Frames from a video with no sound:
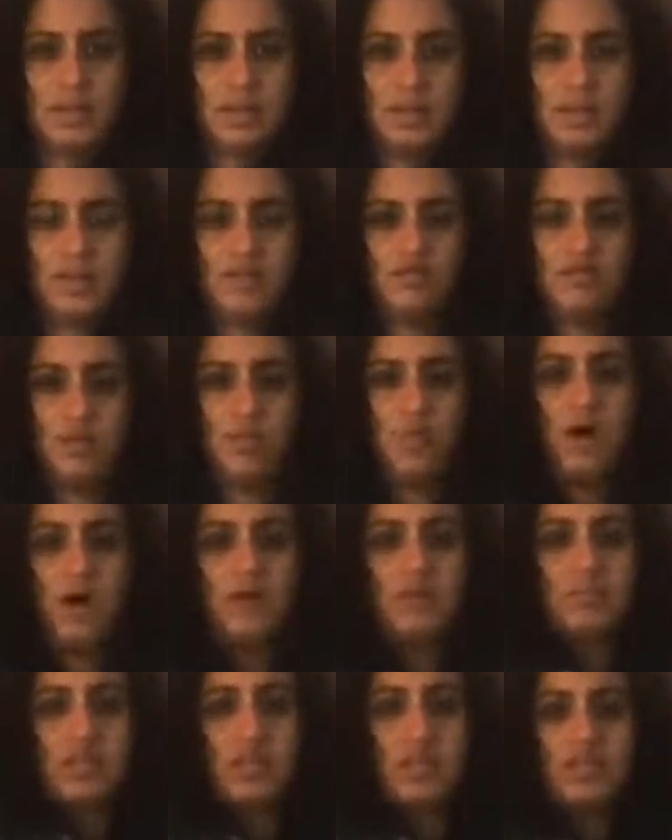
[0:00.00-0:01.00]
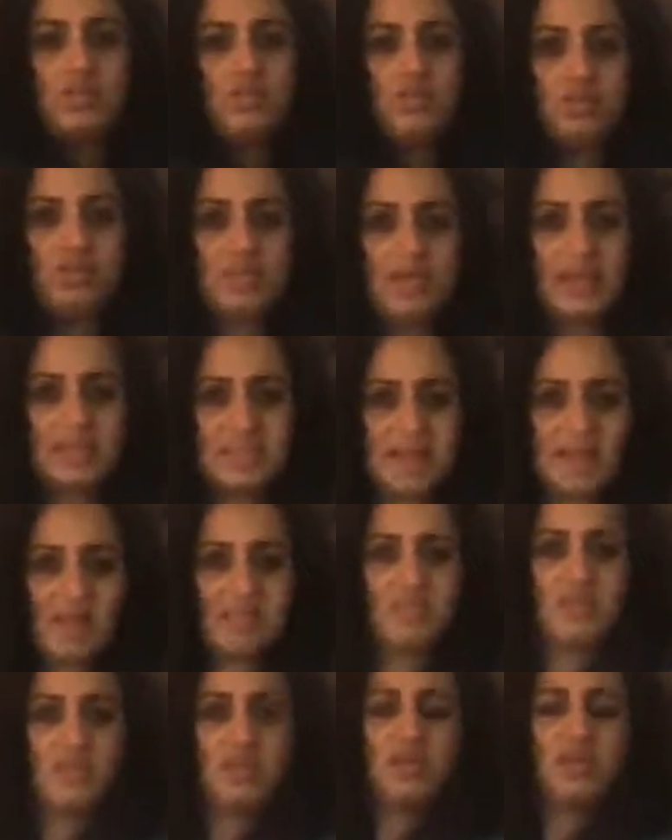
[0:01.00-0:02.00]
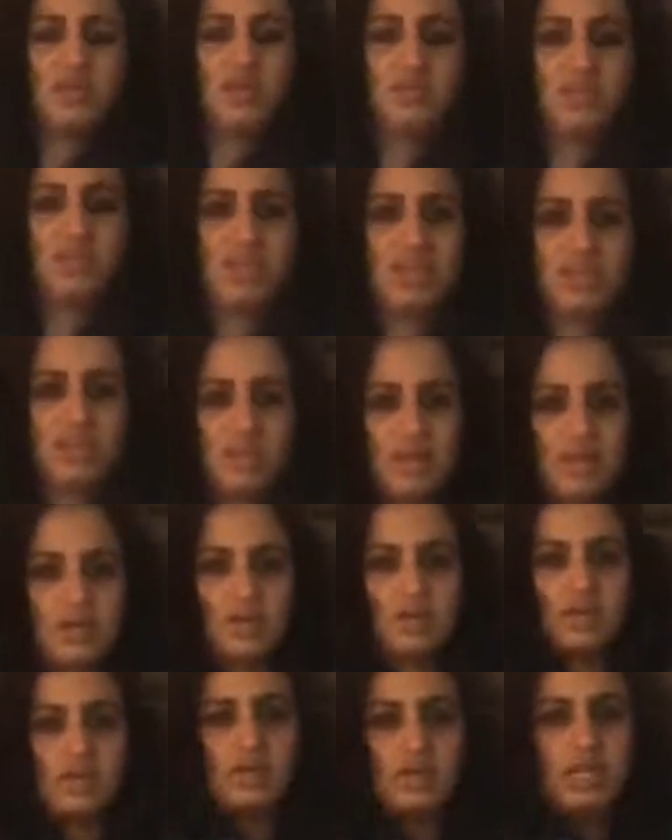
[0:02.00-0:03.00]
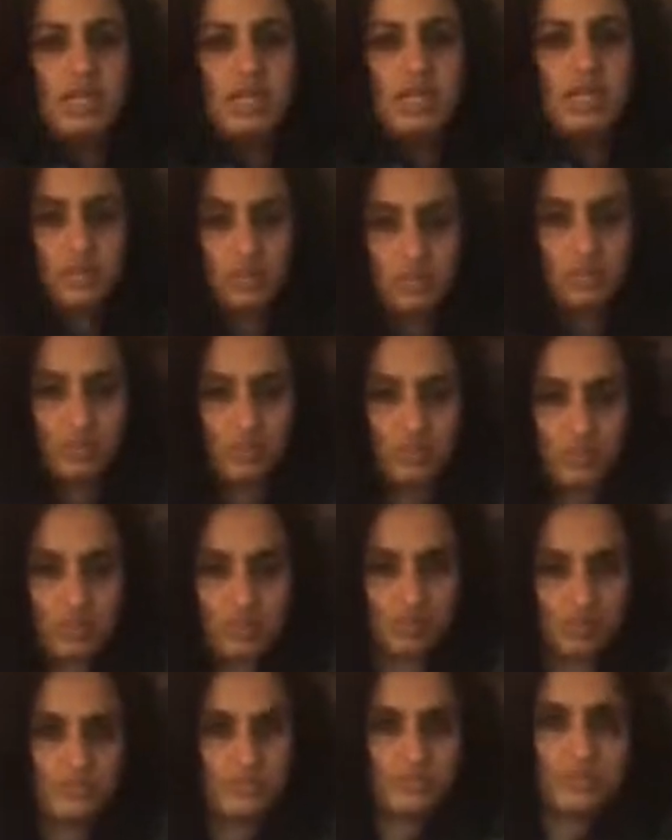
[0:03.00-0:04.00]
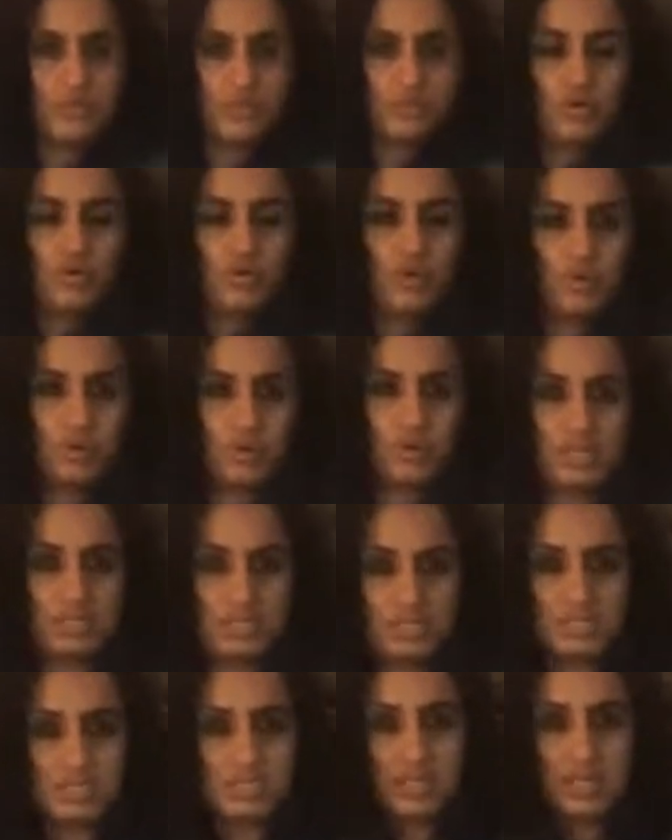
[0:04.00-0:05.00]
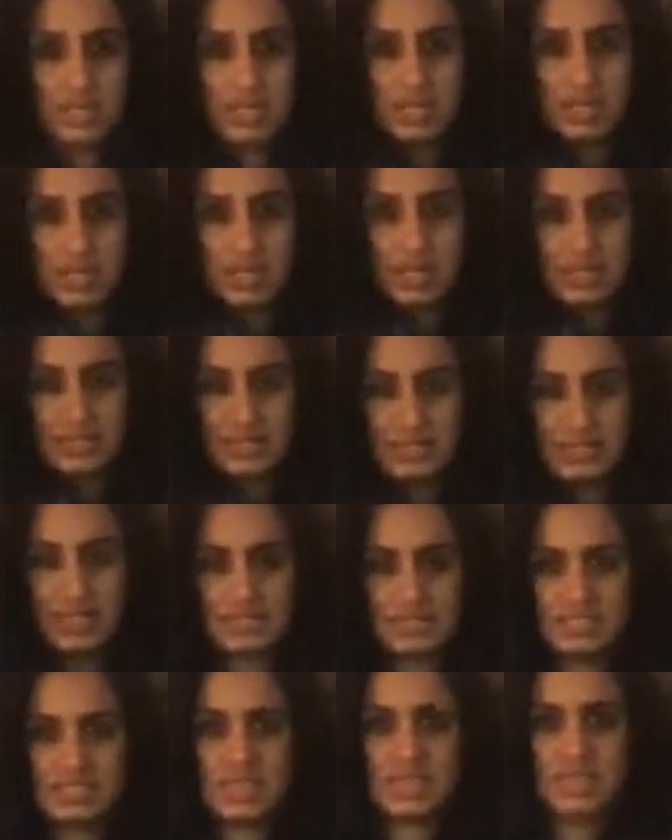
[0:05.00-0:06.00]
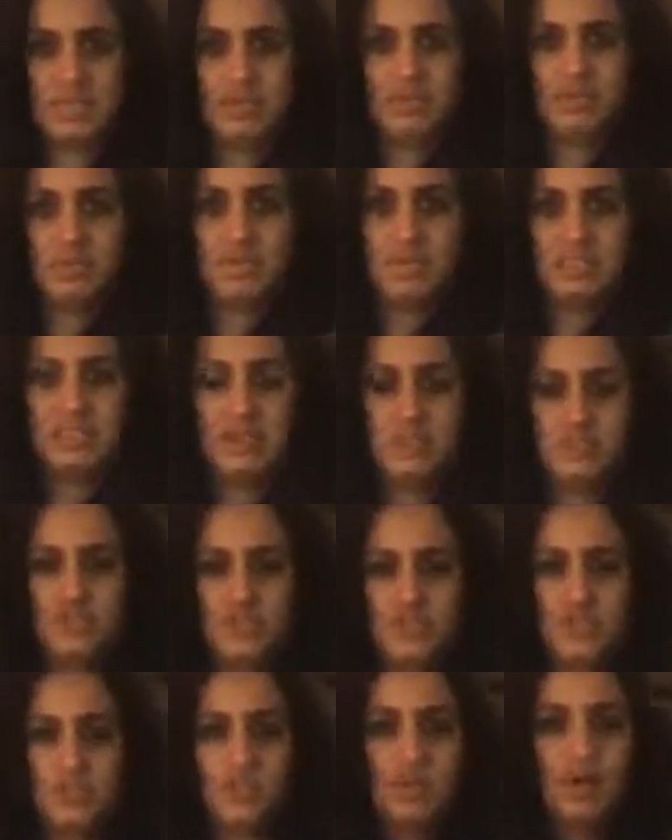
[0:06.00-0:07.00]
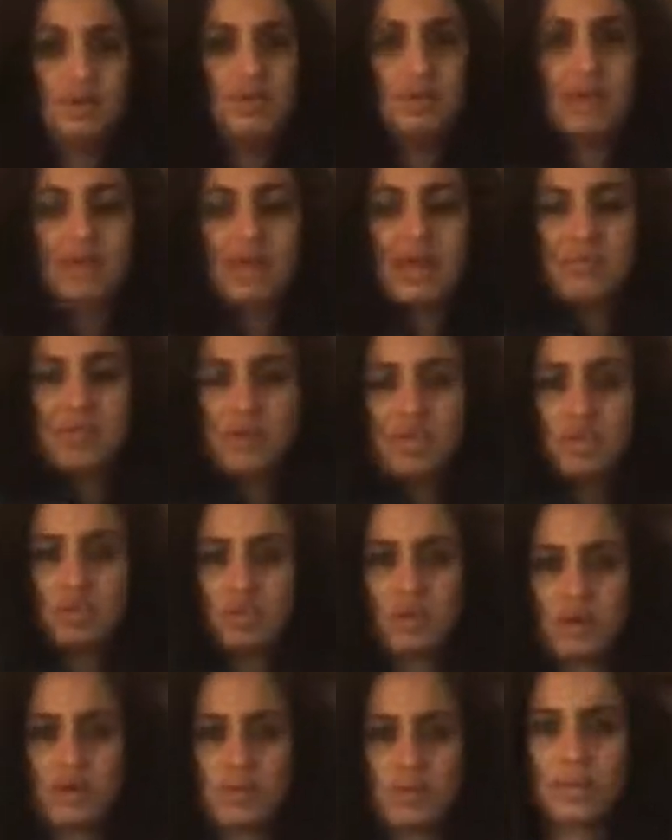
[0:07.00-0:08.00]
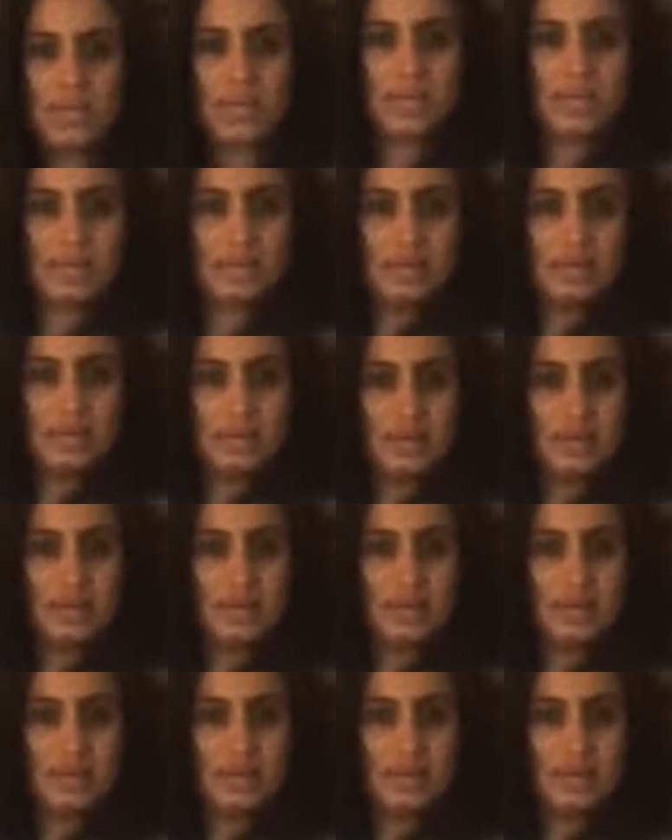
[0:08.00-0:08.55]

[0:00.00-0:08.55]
If you want to make it more dynamic, you can really bend your knees as you move, or you can just stay steady. Really, it's up to you how dynamic you want to make it.